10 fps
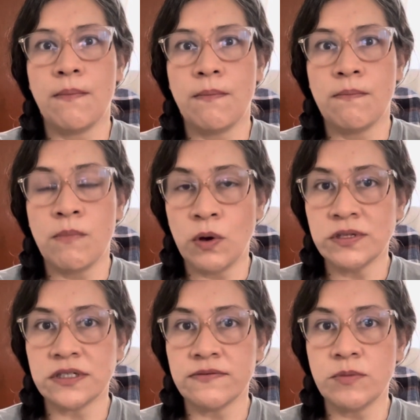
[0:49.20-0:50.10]

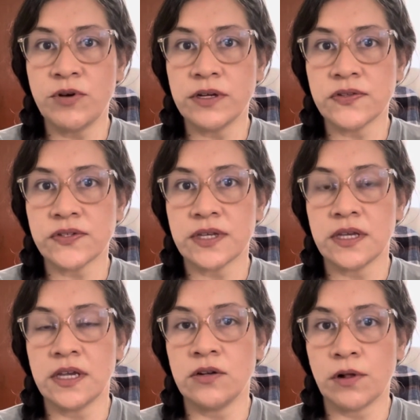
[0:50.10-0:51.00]
most of the books
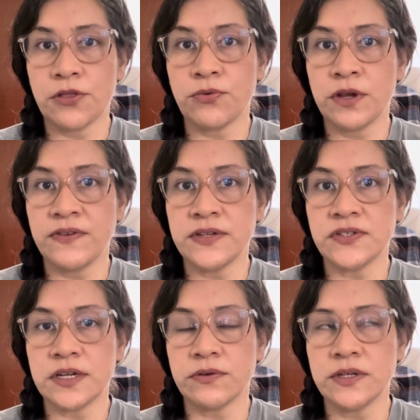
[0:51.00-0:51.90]
in all 3 of his
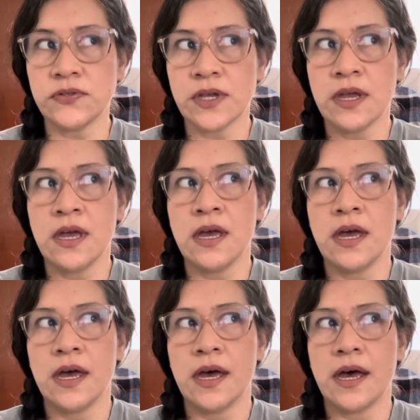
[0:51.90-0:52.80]
series,
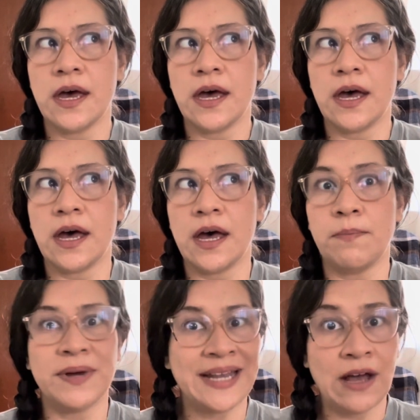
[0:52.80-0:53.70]

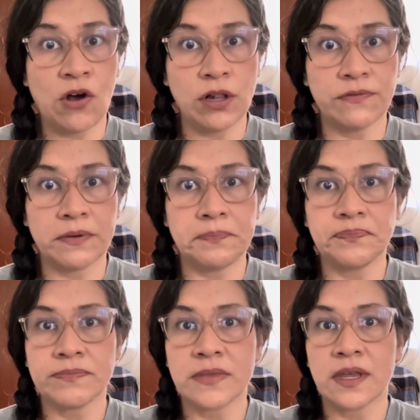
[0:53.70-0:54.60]
but not all of them.
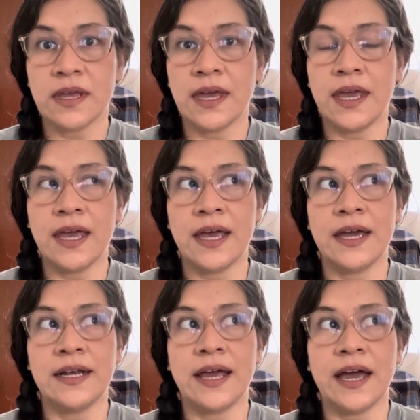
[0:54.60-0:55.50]

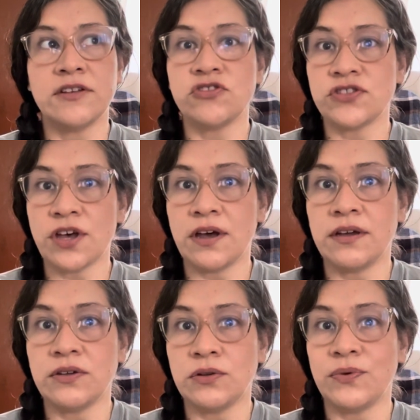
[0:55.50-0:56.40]
And I just thought,
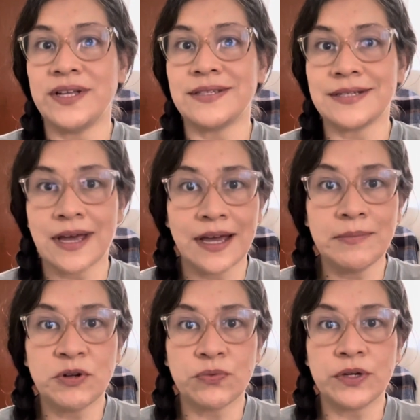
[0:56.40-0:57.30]
it's time
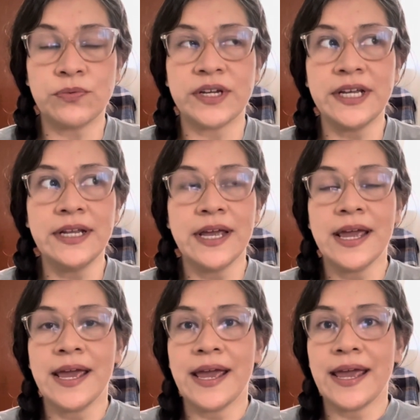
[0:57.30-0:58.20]
to reread.
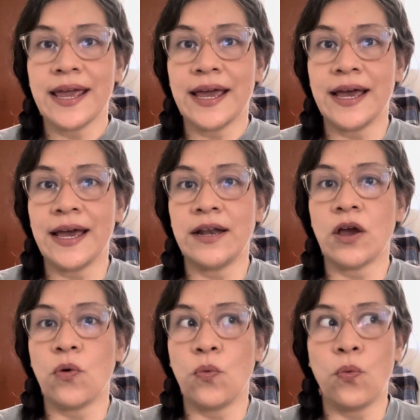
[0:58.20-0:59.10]
And
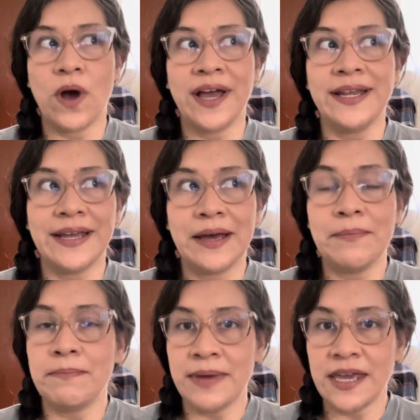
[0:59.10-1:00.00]
why not
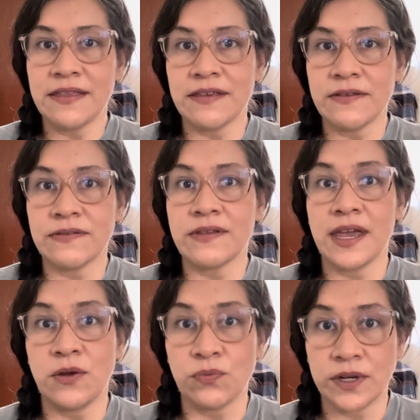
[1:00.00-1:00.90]
make this
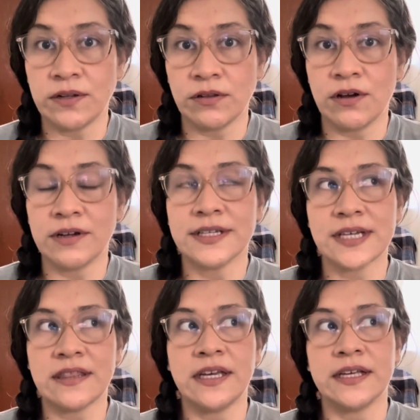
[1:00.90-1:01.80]
a read-along? Because I
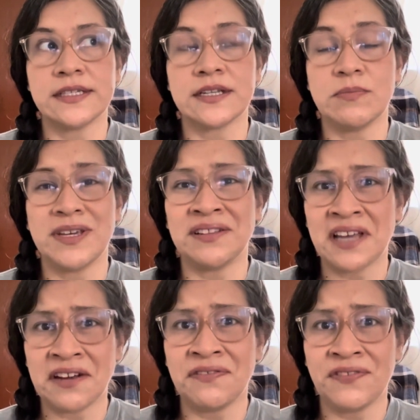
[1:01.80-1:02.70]
think it's going to be a
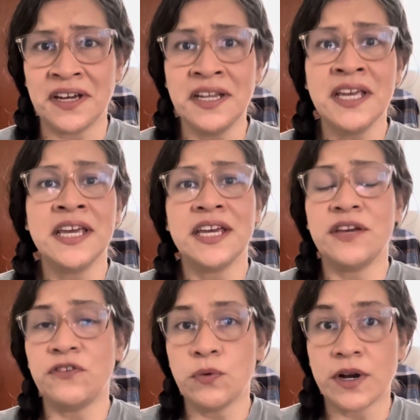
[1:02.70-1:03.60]
lot of fun.
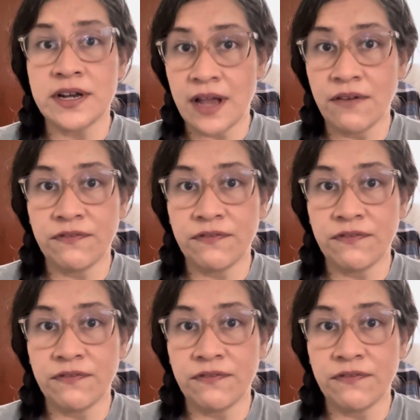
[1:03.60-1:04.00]
If you are not